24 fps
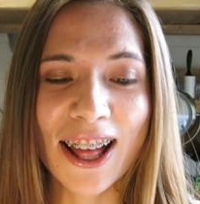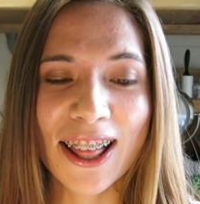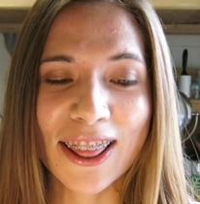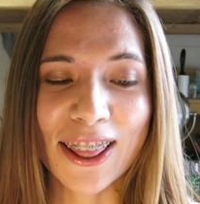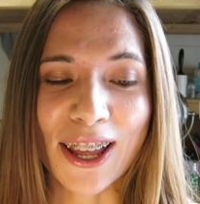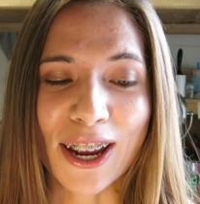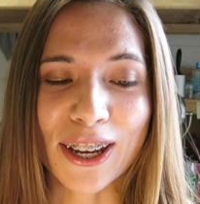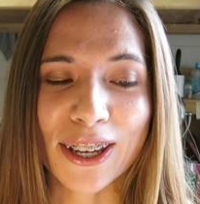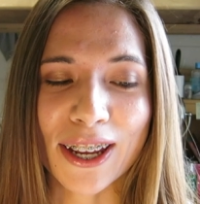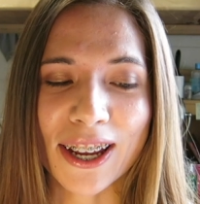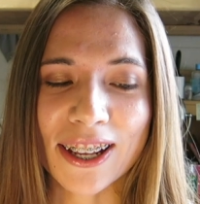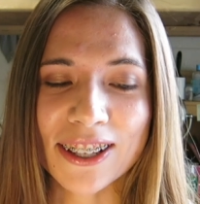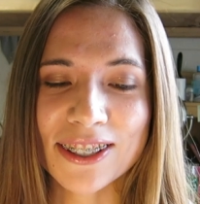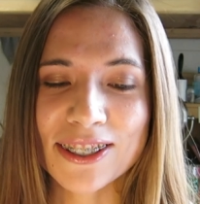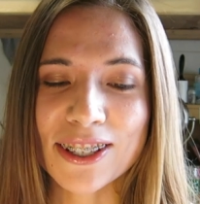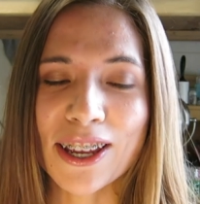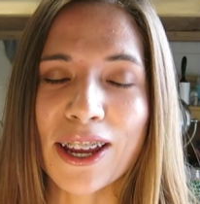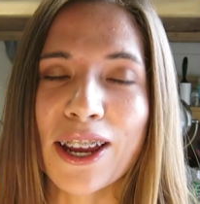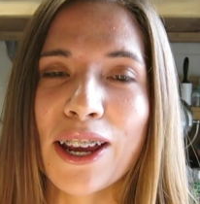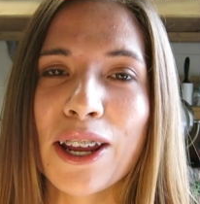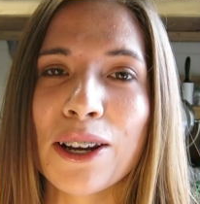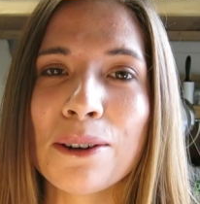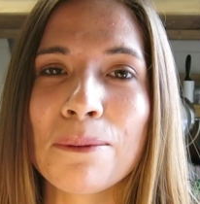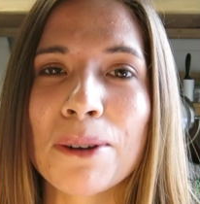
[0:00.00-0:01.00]
Like I
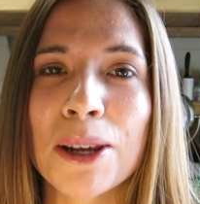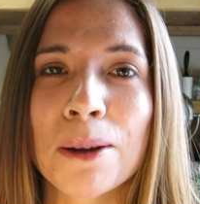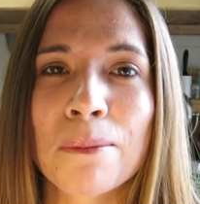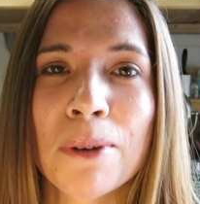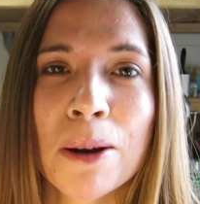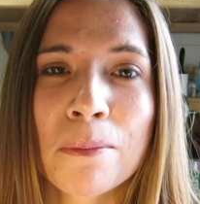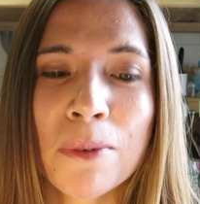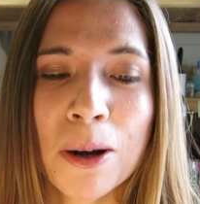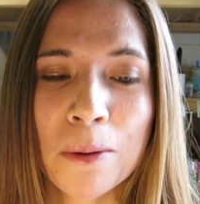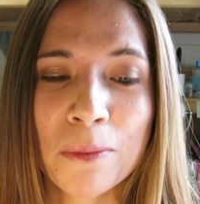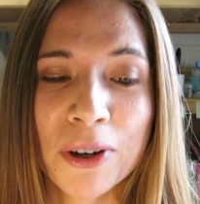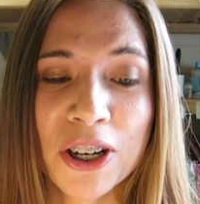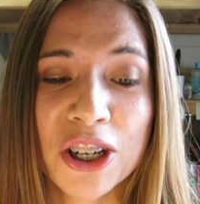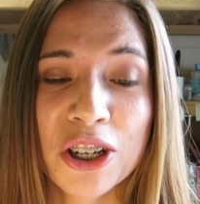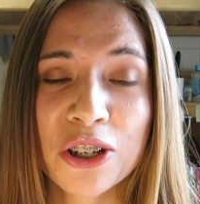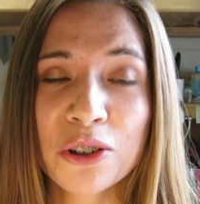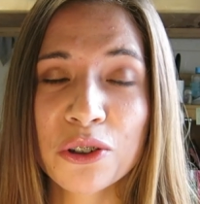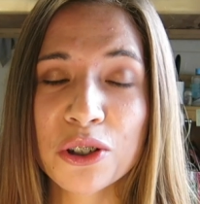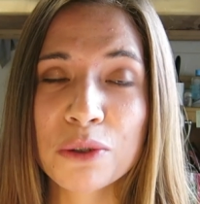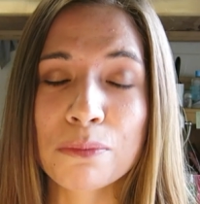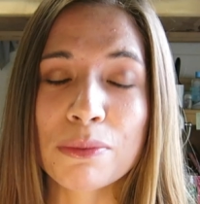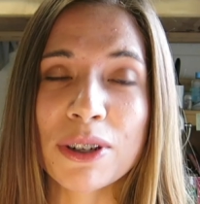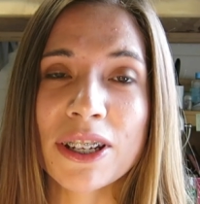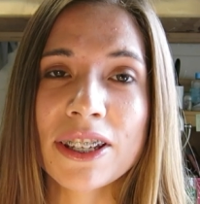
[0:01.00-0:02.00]
said, me and my mom are
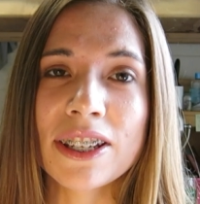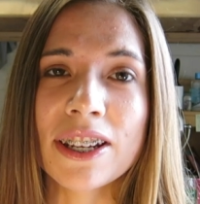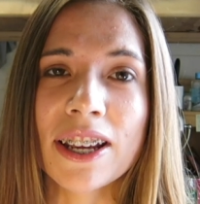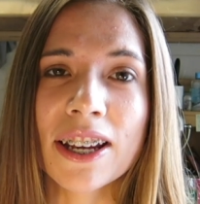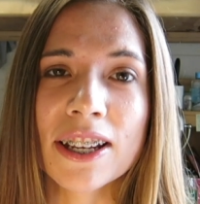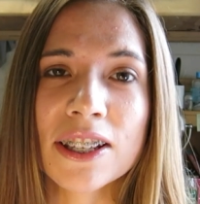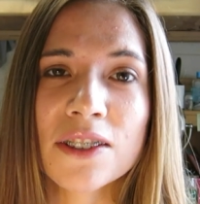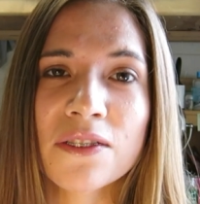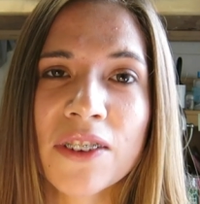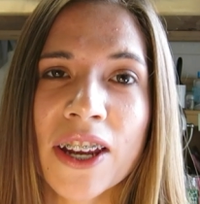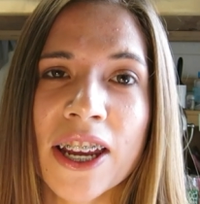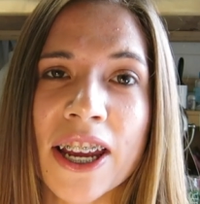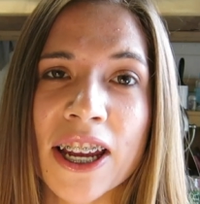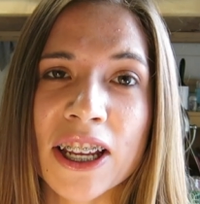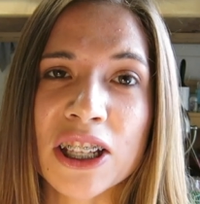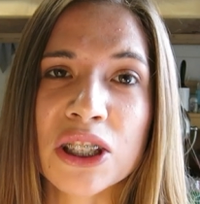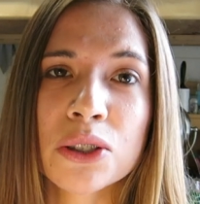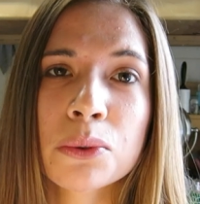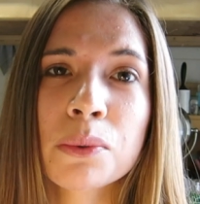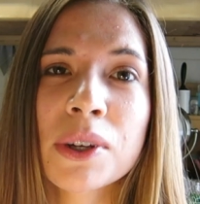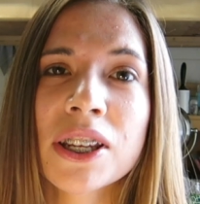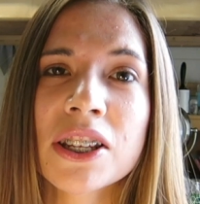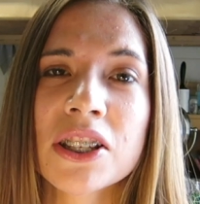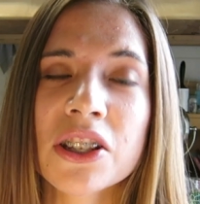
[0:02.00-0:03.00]
huge BTS
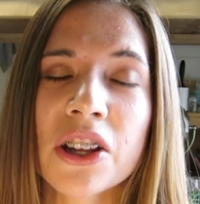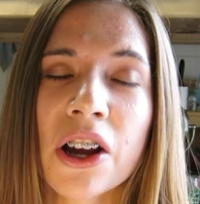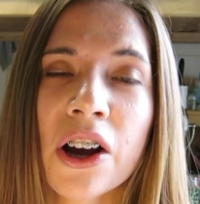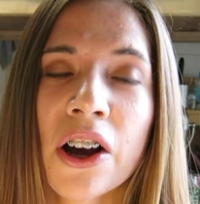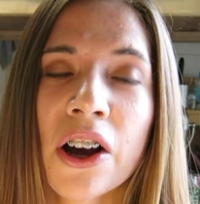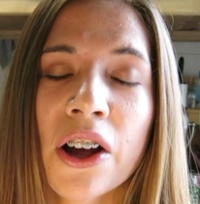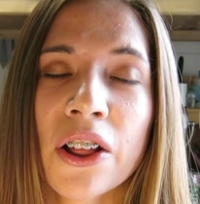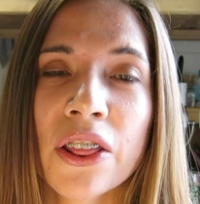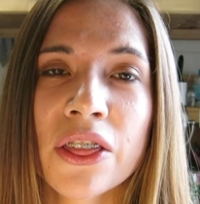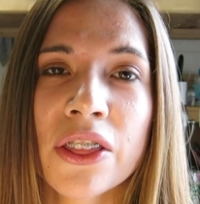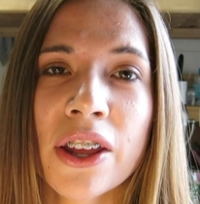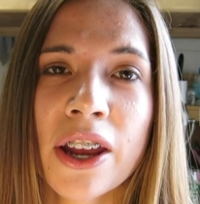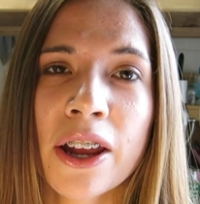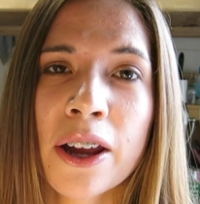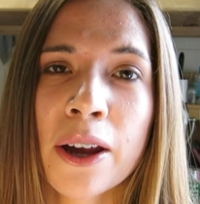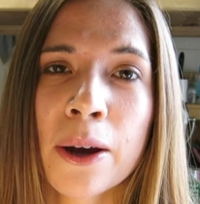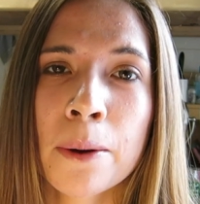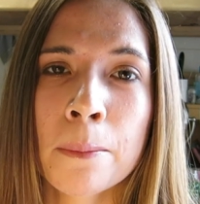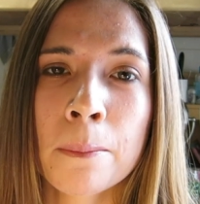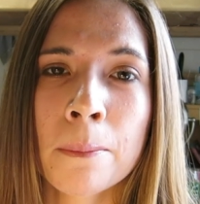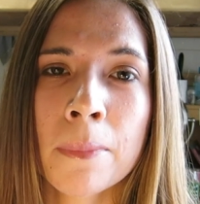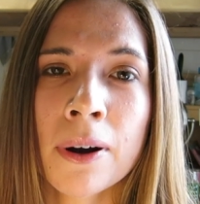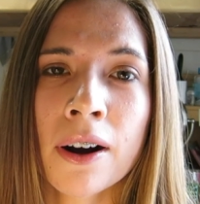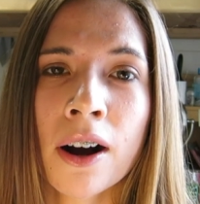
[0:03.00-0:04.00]
fans. We saw
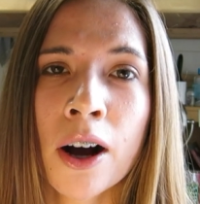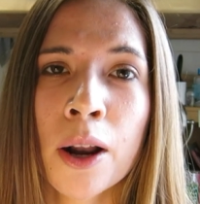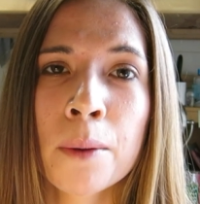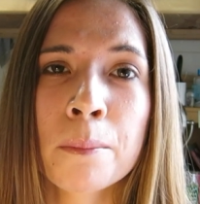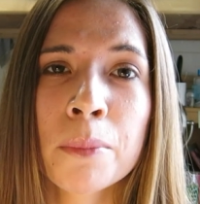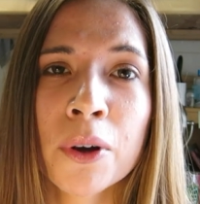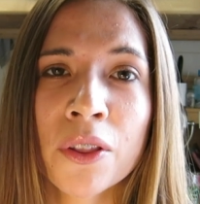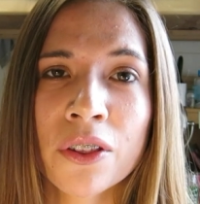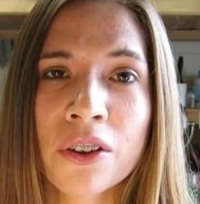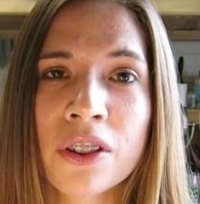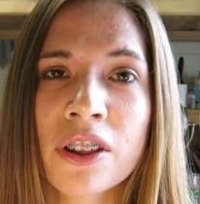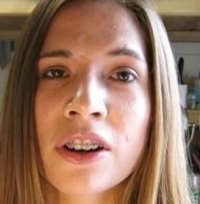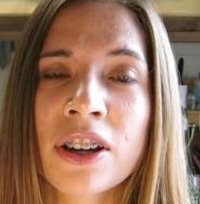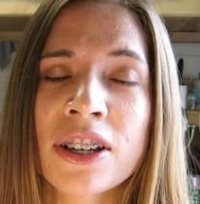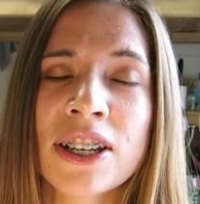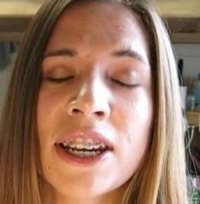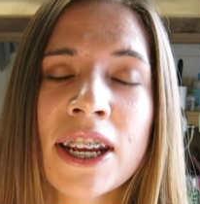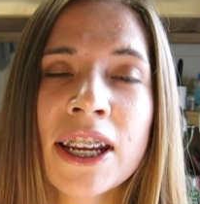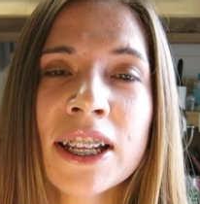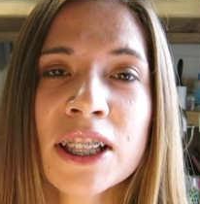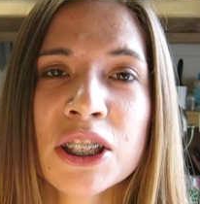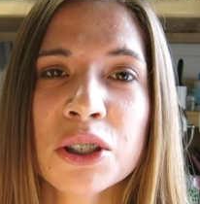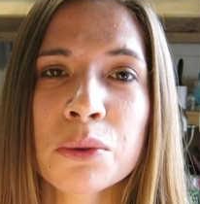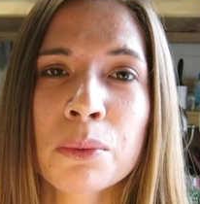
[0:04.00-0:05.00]
them on both of their
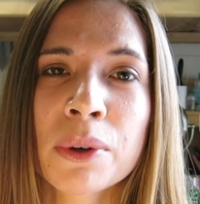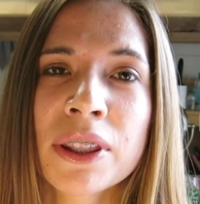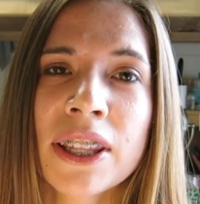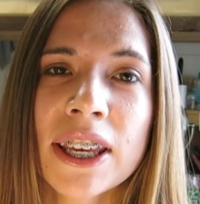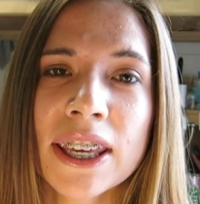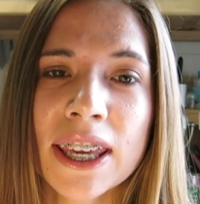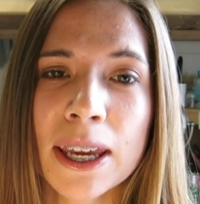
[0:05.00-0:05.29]
dates when they